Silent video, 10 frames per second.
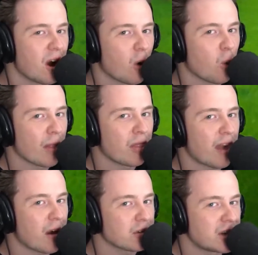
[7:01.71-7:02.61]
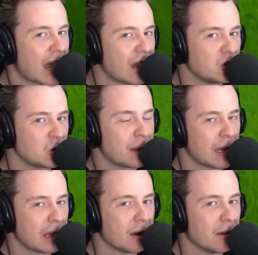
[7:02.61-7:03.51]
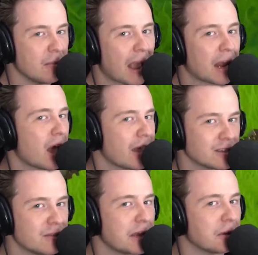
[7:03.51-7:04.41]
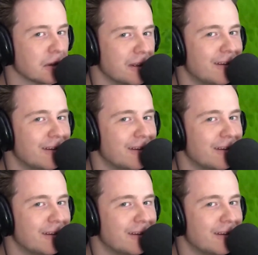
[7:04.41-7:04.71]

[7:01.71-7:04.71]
A 1000 HP mechanized vehicle.